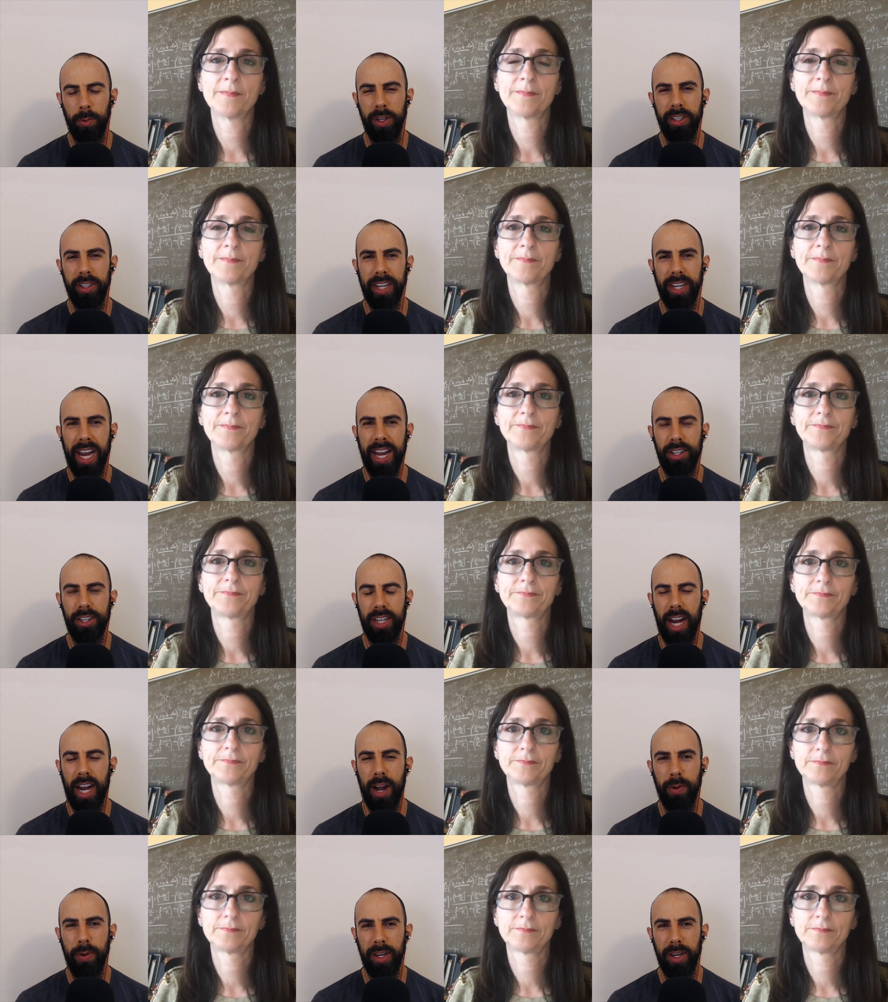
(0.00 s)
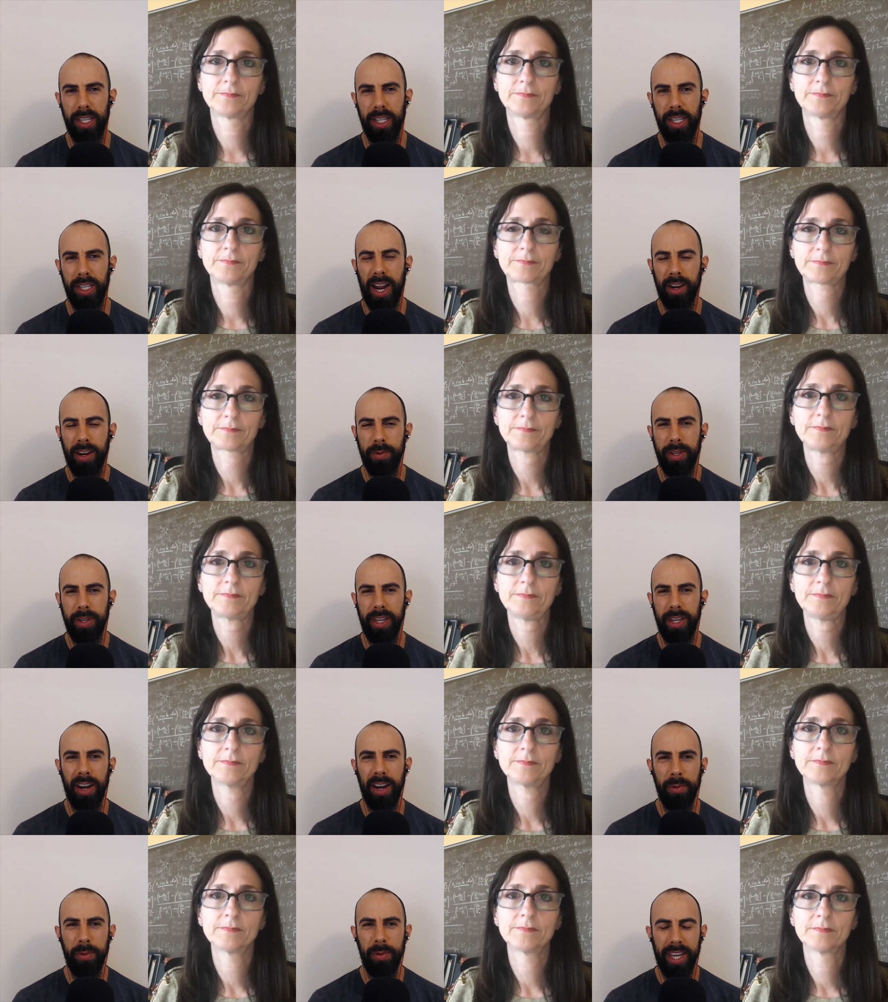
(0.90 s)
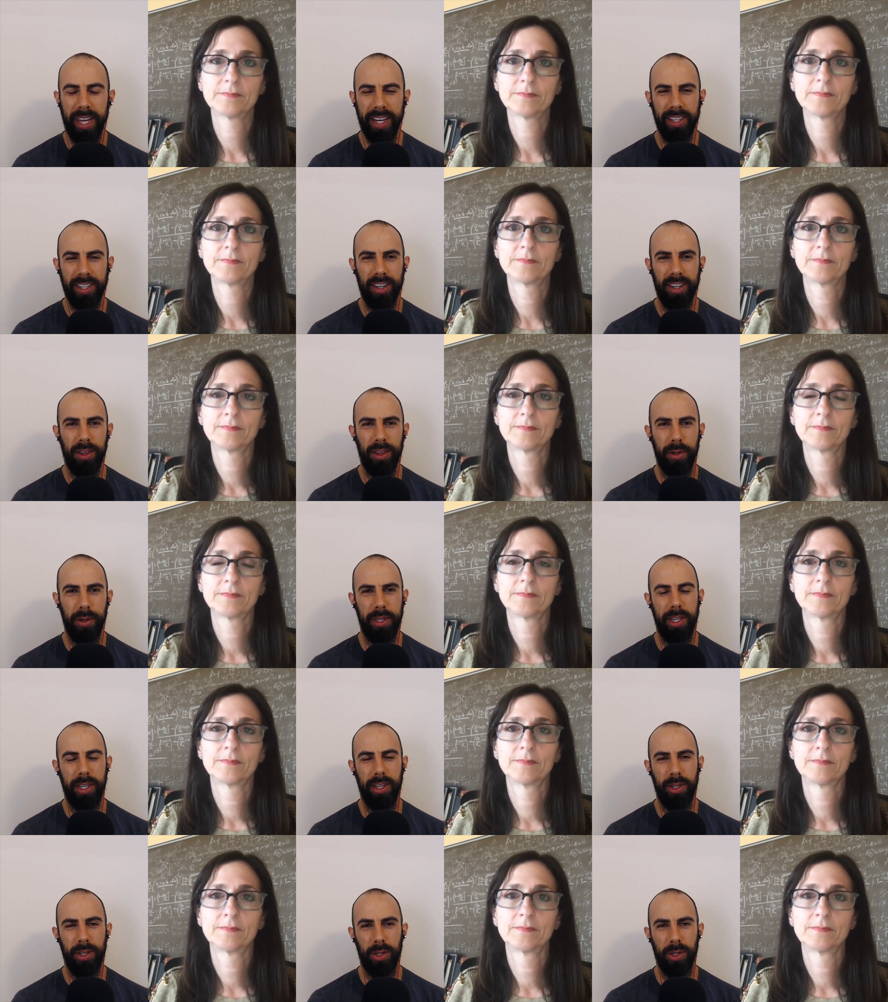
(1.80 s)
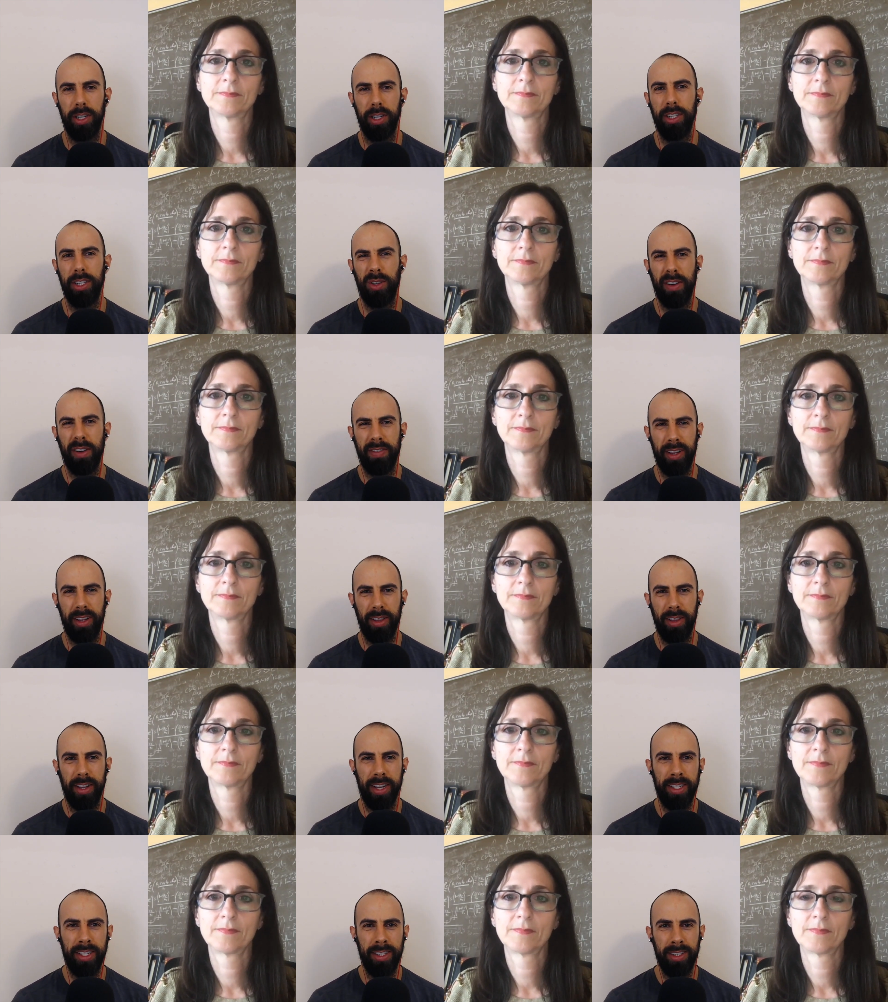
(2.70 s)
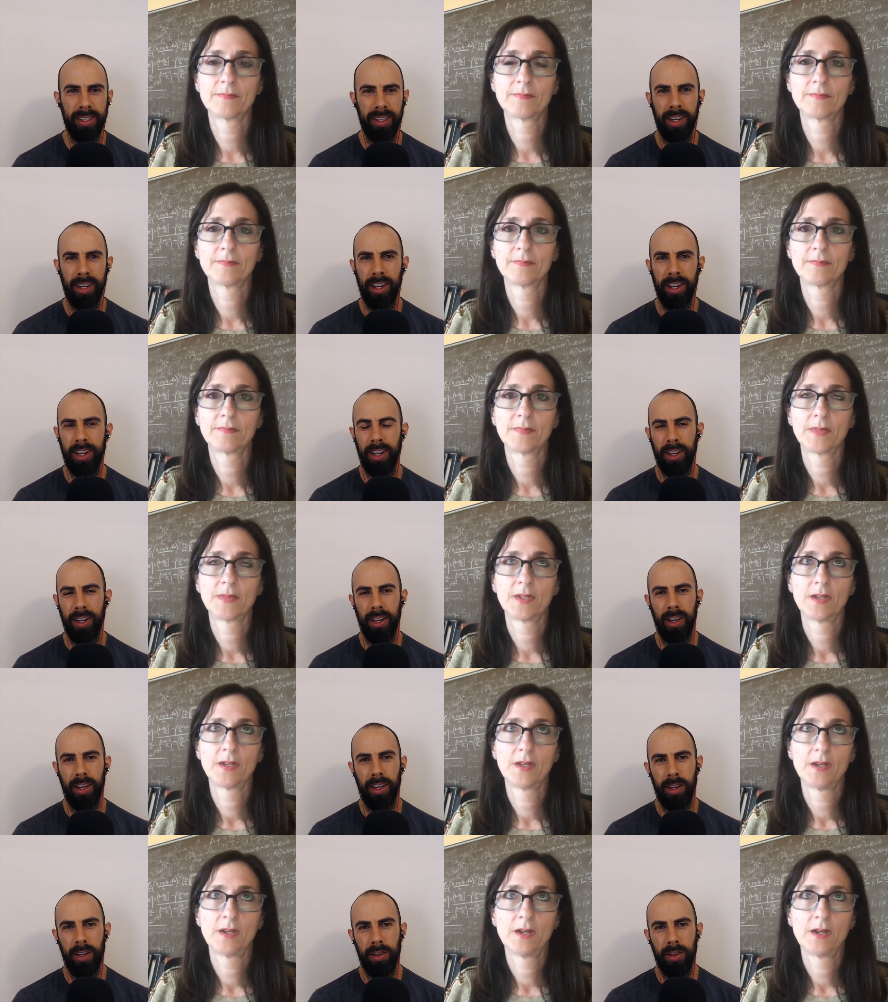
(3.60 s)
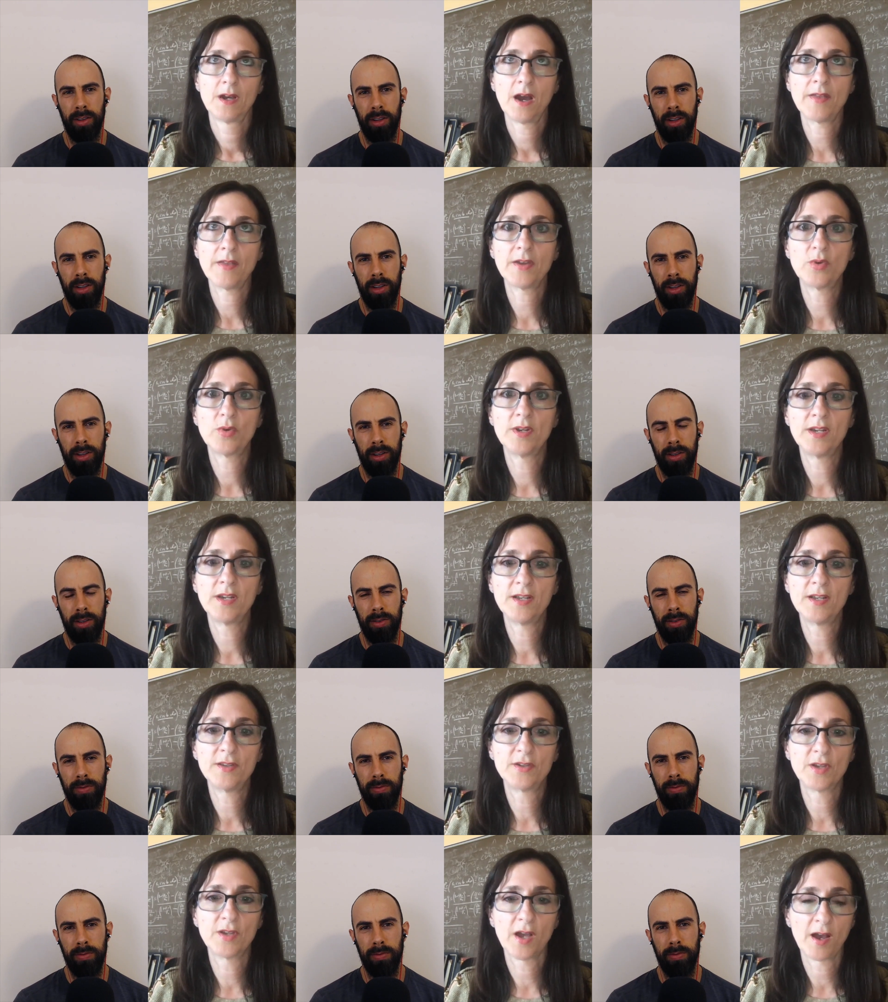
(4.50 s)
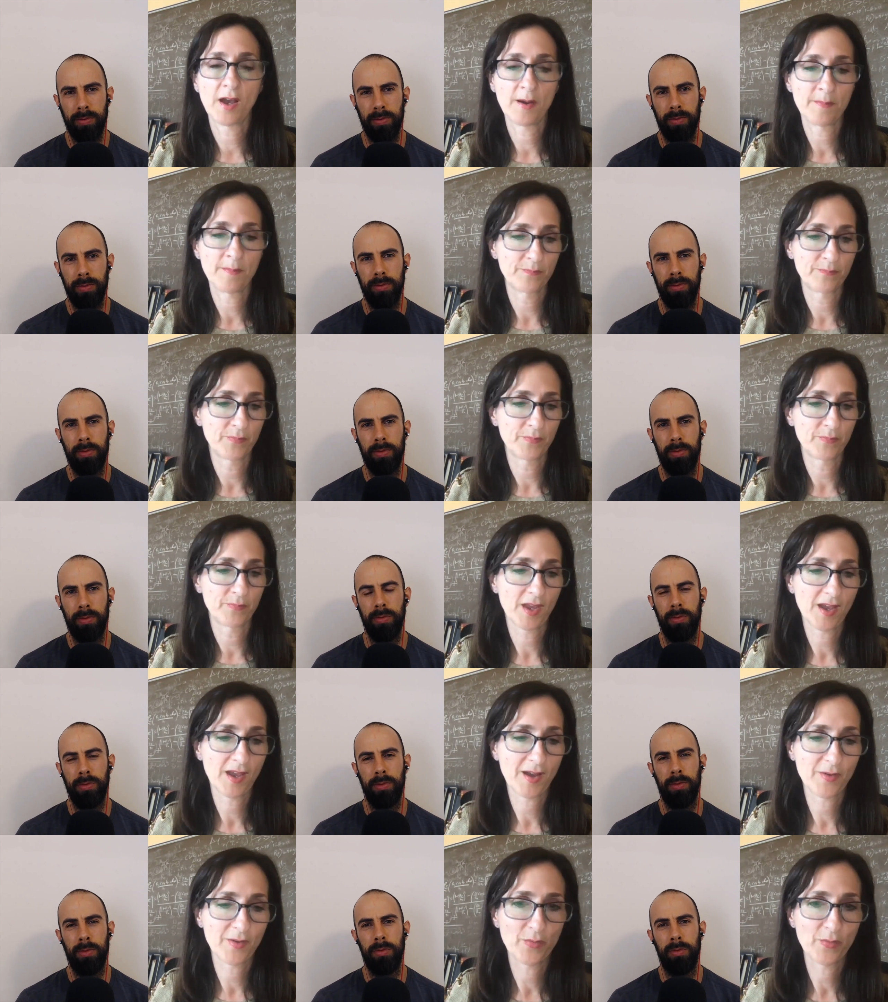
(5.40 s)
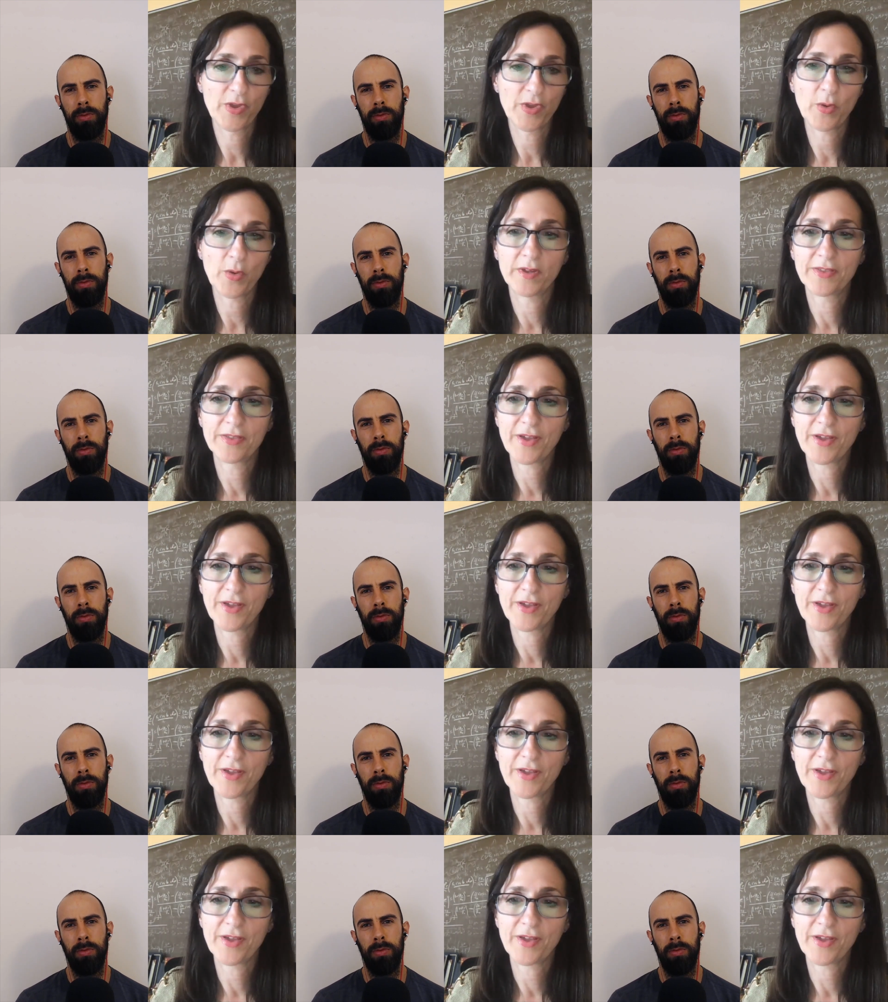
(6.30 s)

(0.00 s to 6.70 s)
Speaker 1: the real cash cow is. But how do we how do we kickstart those industries? Do you have any thoughts?
Speaker 2: I think we need um, the only